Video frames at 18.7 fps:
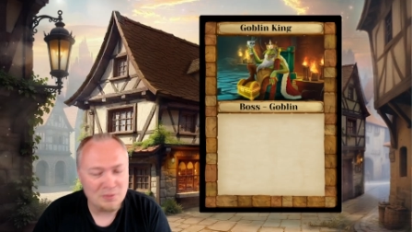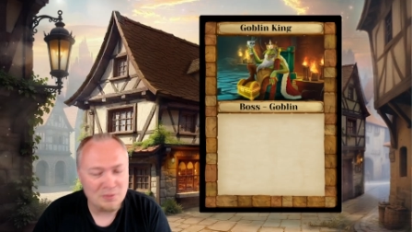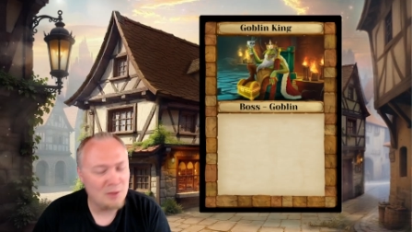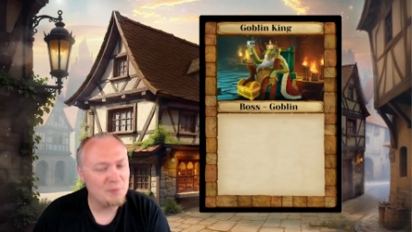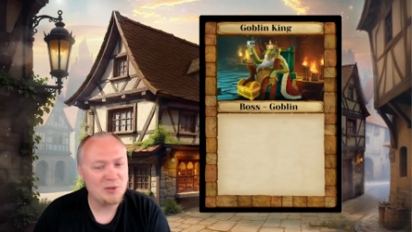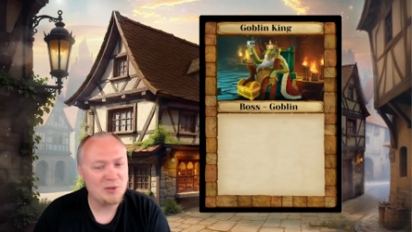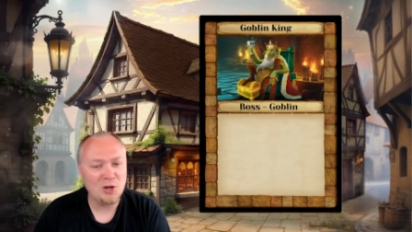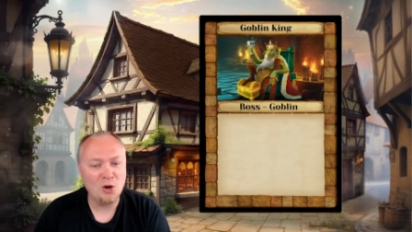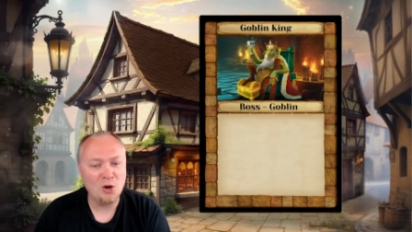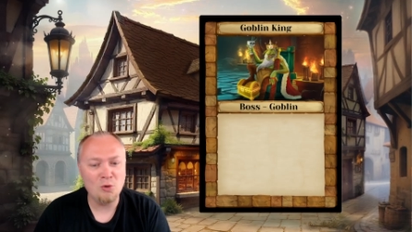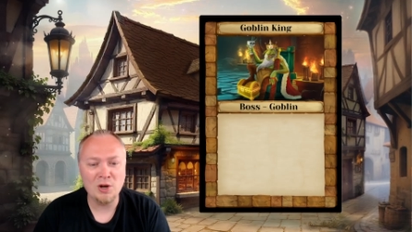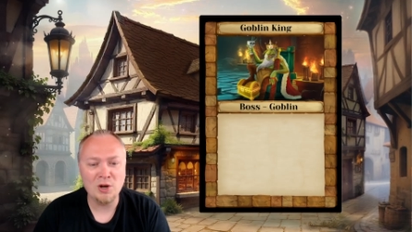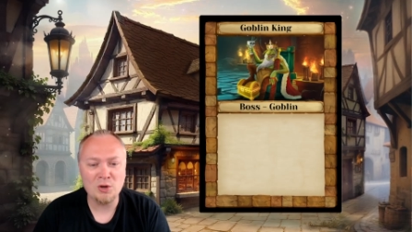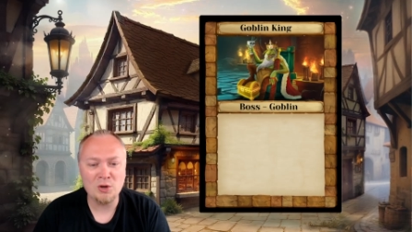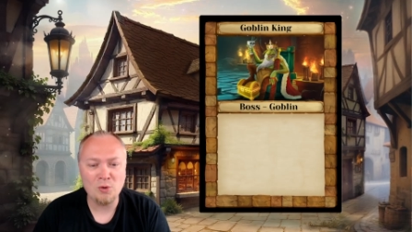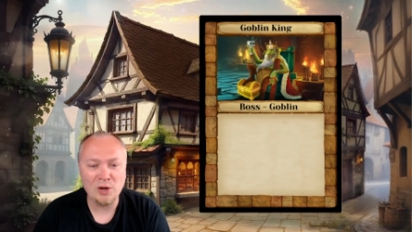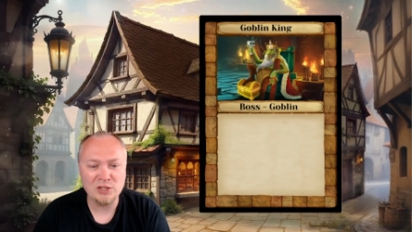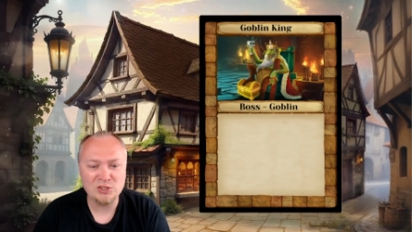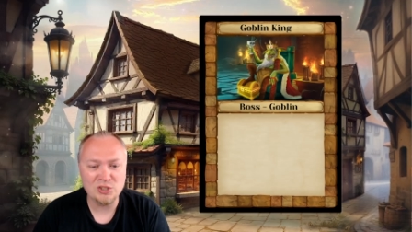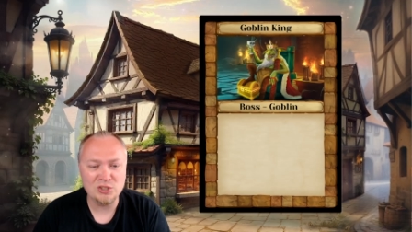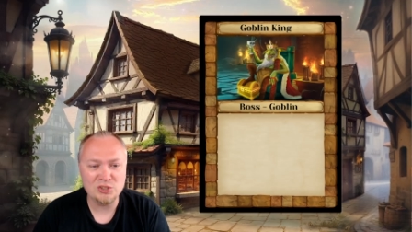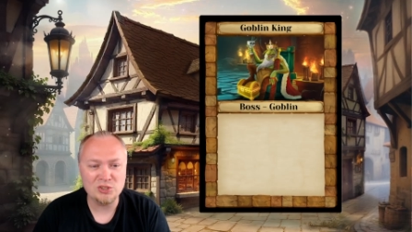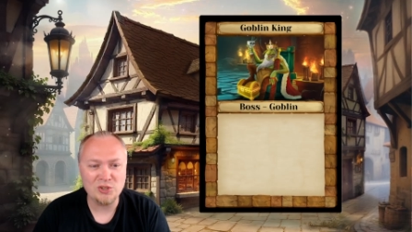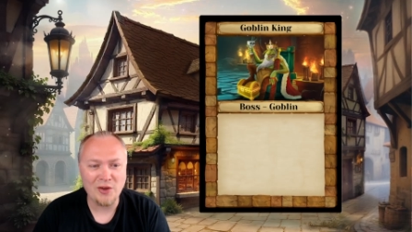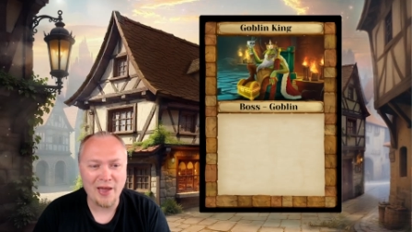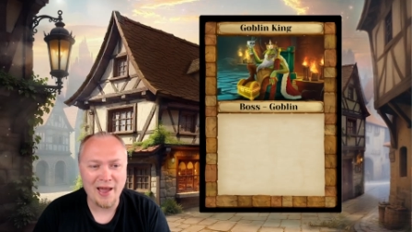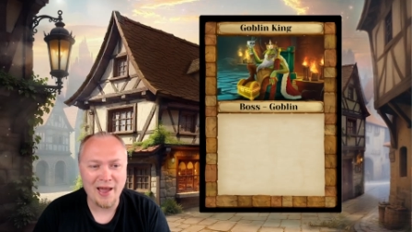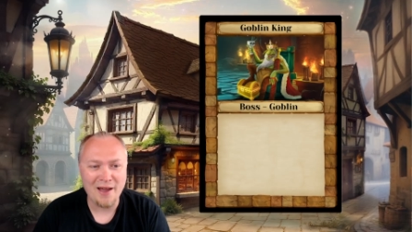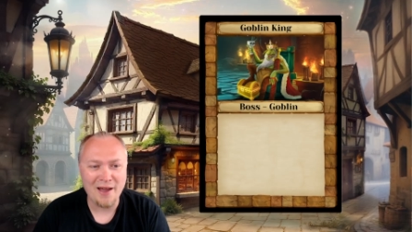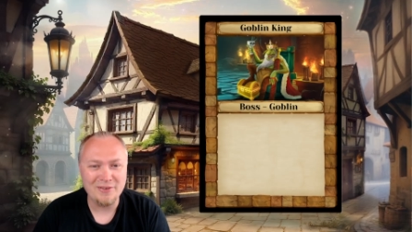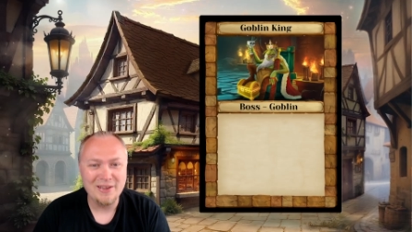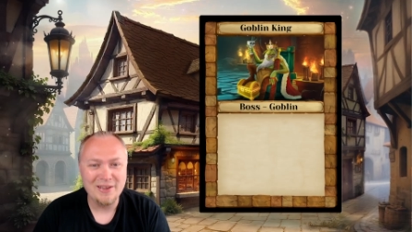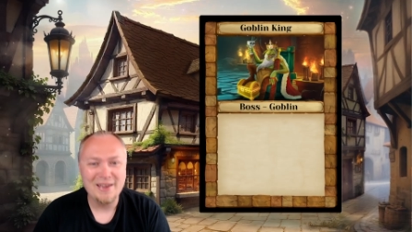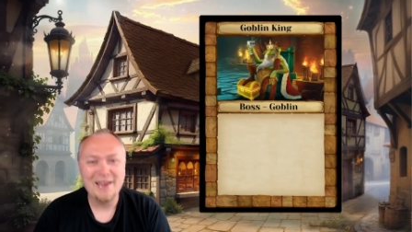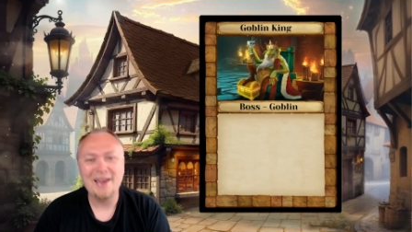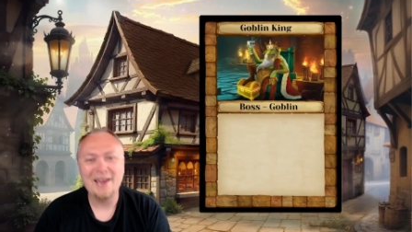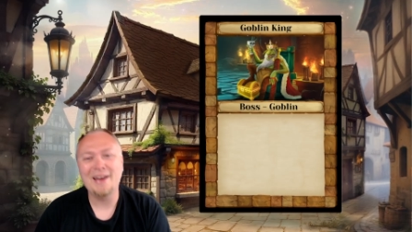Let me know what questions you have,
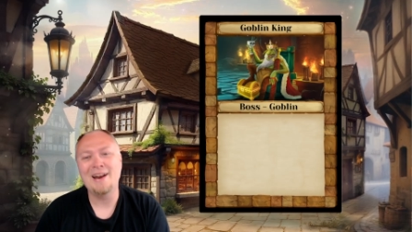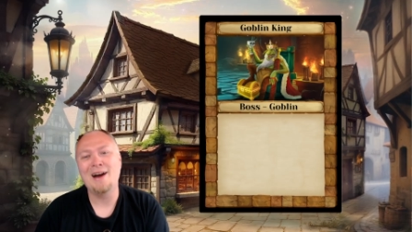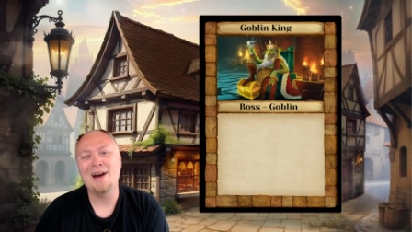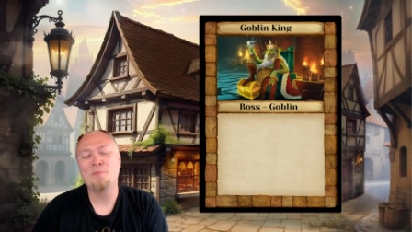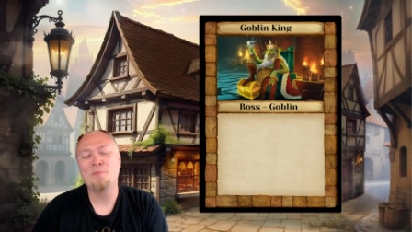and I'll